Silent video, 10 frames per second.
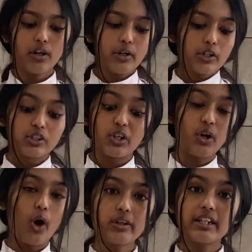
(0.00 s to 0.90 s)
So you
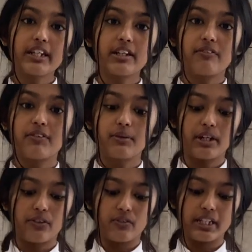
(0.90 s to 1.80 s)
only need a few
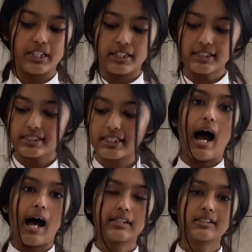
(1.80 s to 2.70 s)
ingredients.
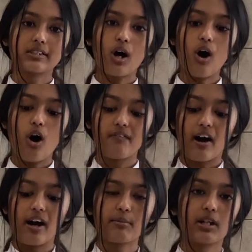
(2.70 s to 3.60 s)
And to start off,
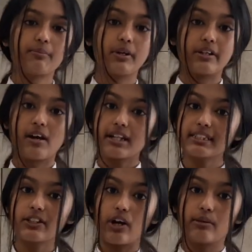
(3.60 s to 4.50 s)
I'm going to put 90
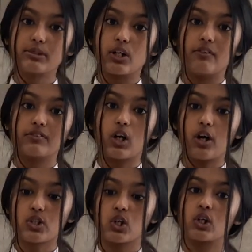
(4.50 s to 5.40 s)
grams of dark
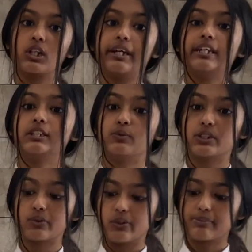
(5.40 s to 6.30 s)
chocolate into a
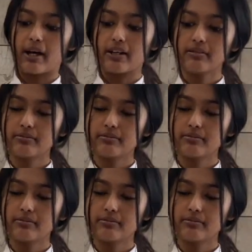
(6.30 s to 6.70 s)
saucepan.